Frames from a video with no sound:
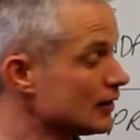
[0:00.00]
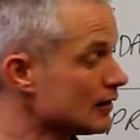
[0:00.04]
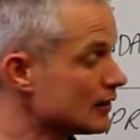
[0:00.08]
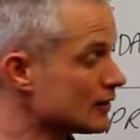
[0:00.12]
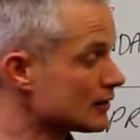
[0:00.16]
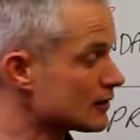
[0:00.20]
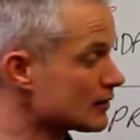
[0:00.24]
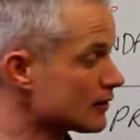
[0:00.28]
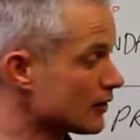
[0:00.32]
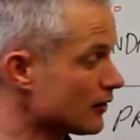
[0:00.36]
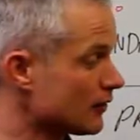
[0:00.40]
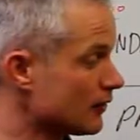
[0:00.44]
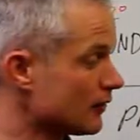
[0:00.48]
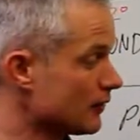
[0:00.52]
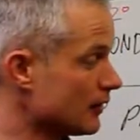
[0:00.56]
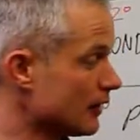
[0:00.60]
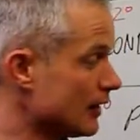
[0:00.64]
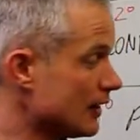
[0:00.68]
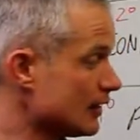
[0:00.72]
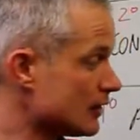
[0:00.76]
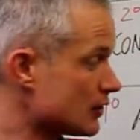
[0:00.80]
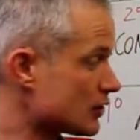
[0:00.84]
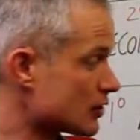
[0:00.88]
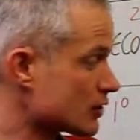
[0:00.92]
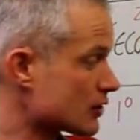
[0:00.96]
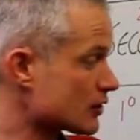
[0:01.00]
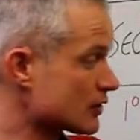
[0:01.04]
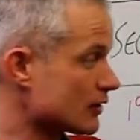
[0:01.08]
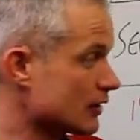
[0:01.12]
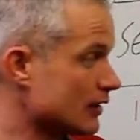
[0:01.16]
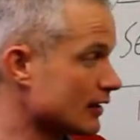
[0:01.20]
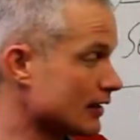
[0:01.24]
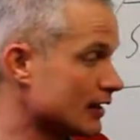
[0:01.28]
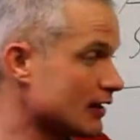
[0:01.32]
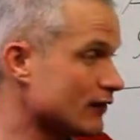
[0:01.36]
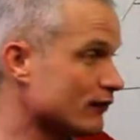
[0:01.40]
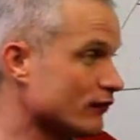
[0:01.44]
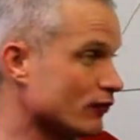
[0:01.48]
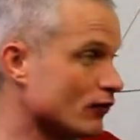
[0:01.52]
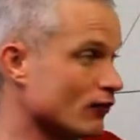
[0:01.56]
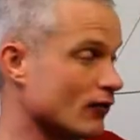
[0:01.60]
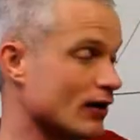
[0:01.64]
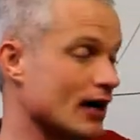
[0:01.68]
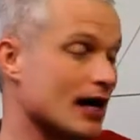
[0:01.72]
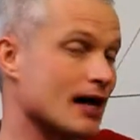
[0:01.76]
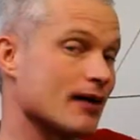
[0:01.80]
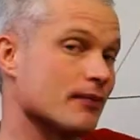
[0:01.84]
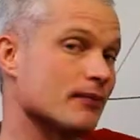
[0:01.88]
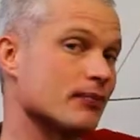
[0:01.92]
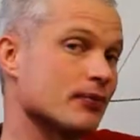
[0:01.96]
So each level
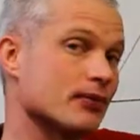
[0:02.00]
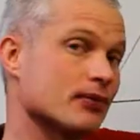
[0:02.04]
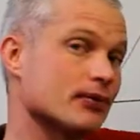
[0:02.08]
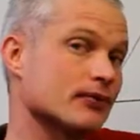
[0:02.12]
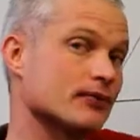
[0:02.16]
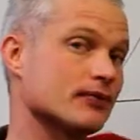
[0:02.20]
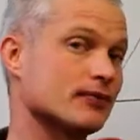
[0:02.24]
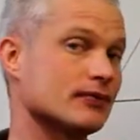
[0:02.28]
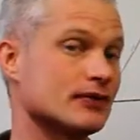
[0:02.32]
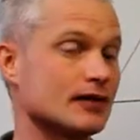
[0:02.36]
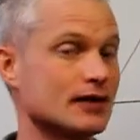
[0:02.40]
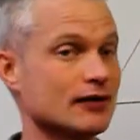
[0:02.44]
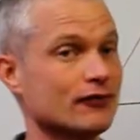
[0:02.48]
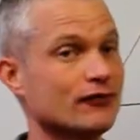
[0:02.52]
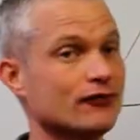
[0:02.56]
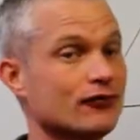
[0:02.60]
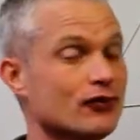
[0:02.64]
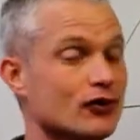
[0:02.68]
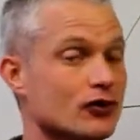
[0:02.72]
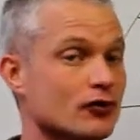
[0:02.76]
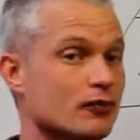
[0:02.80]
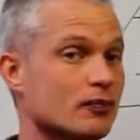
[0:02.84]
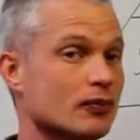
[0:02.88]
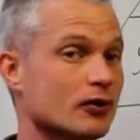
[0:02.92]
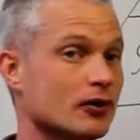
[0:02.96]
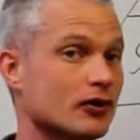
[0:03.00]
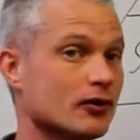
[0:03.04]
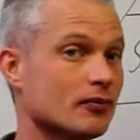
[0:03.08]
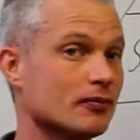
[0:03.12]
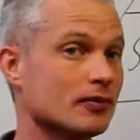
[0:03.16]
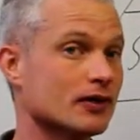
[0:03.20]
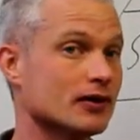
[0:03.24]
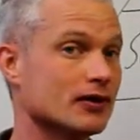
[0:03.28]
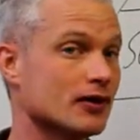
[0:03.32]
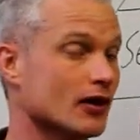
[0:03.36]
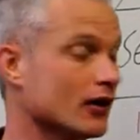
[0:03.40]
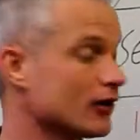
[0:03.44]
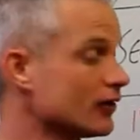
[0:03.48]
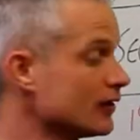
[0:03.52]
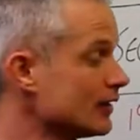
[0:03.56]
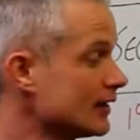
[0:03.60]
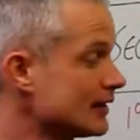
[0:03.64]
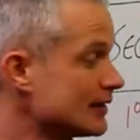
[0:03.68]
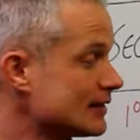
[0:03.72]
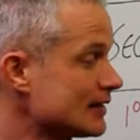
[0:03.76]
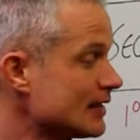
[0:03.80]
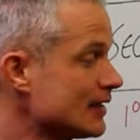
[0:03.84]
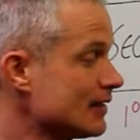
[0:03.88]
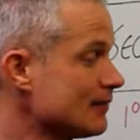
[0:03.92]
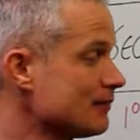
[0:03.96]
up the food pyramid, only
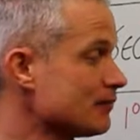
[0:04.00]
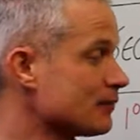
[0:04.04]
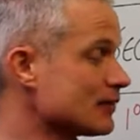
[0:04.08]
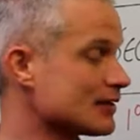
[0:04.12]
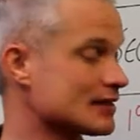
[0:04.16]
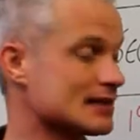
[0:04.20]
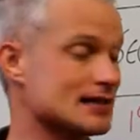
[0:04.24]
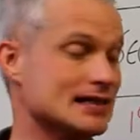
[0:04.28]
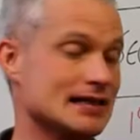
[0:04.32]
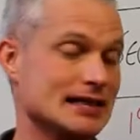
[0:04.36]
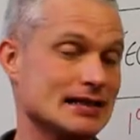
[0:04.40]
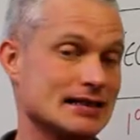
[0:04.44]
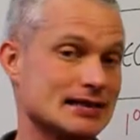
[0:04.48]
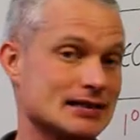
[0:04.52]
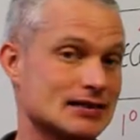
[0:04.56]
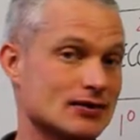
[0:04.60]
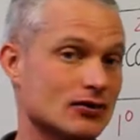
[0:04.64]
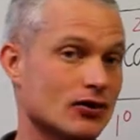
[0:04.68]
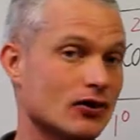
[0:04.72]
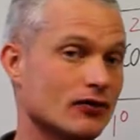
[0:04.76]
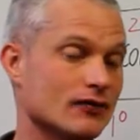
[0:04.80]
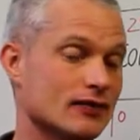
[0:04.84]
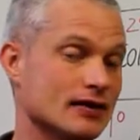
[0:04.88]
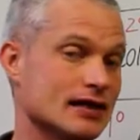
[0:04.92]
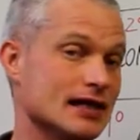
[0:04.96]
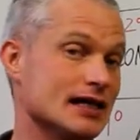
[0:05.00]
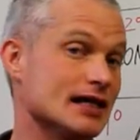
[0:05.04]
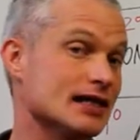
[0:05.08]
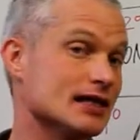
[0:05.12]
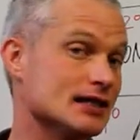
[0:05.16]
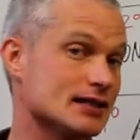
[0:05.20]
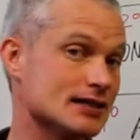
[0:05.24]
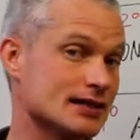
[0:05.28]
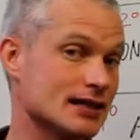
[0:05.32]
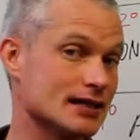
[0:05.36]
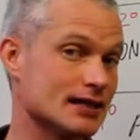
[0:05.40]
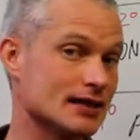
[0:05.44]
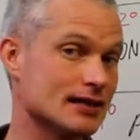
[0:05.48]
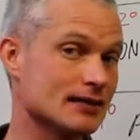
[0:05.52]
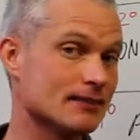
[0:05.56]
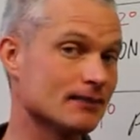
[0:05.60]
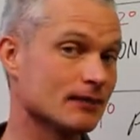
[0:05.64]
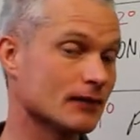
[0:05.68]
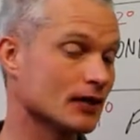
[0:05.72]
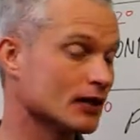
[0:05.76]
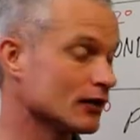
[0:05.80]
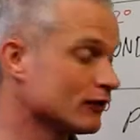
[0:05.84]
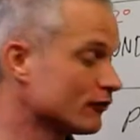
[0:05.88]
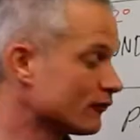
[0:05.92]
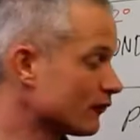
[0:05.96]
10% of the energy
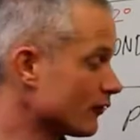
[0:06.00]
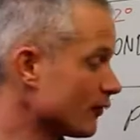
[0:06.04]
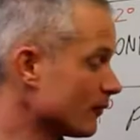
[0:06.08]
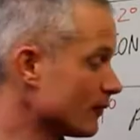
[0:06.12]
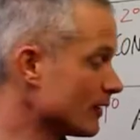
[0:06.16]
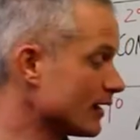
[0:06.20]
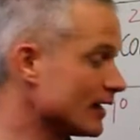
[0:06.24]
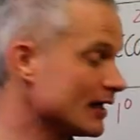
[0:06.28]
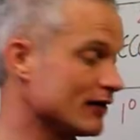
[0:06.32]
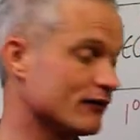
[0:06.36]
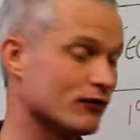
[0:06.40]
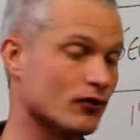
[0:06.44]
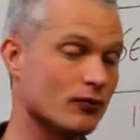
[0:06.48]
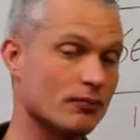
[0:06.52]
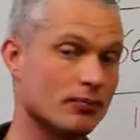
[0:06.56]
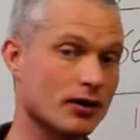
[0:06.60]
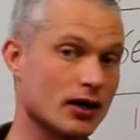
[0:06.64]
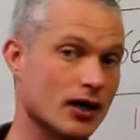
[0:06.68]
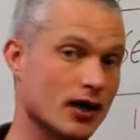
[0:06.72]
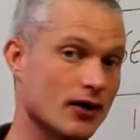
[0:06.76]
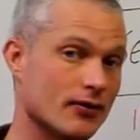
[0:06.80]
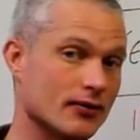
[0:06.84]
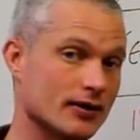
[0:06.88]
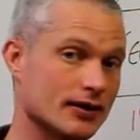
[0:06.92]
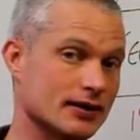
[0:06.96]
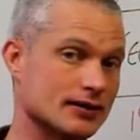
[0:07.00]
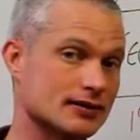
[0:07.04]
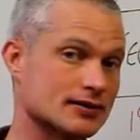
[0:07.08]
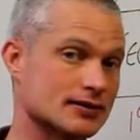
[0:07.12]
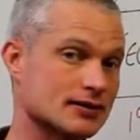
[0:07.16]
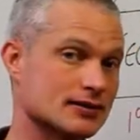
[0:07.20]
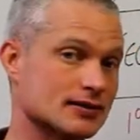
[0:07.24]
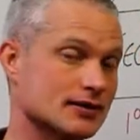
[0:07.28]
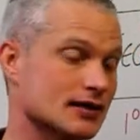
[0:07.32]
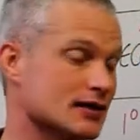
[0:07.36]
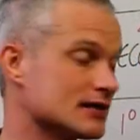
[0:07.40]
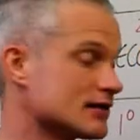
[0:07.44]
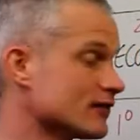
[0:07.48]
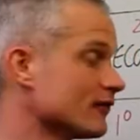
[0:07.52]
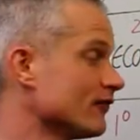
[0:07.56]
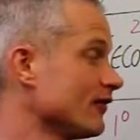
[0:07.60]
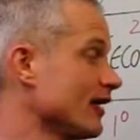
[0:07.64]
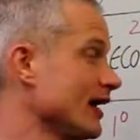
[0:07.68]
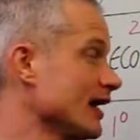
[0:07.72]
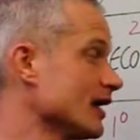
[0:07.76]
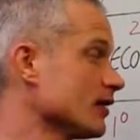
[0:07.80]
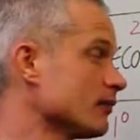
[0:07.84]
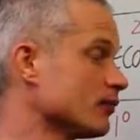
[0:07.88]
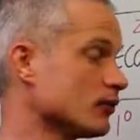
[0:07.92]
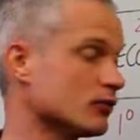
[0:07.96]
from the level below it is
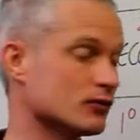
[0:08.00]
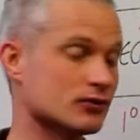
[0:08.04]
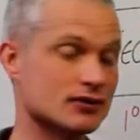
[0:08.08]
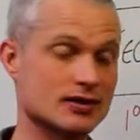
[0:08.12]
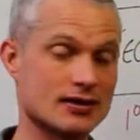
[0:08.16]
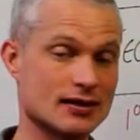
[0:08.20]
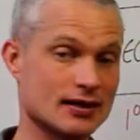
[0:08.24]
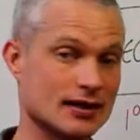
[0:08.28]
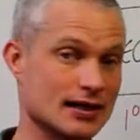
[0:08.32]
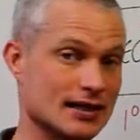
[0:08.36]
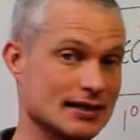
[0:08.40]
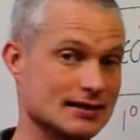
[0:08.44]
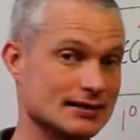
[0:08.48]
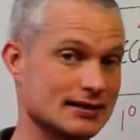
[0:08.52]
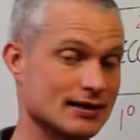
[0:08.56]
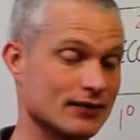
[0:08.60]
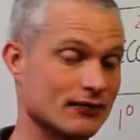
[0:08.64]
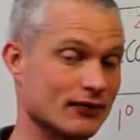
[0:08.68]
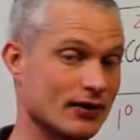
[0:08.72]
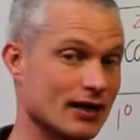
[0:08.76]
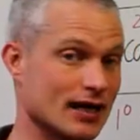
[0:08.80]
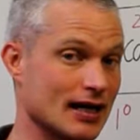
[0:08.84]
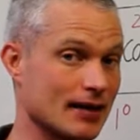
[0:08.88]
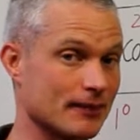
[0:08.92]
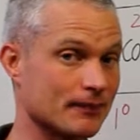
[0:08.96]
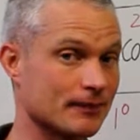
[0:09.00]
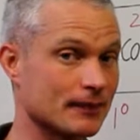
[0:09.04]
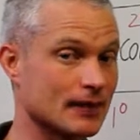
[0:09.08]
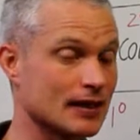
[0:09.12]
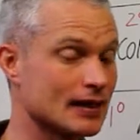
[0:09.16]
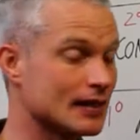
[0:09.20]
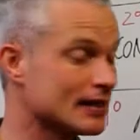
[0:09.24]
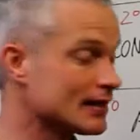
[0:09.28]
available to the next level up.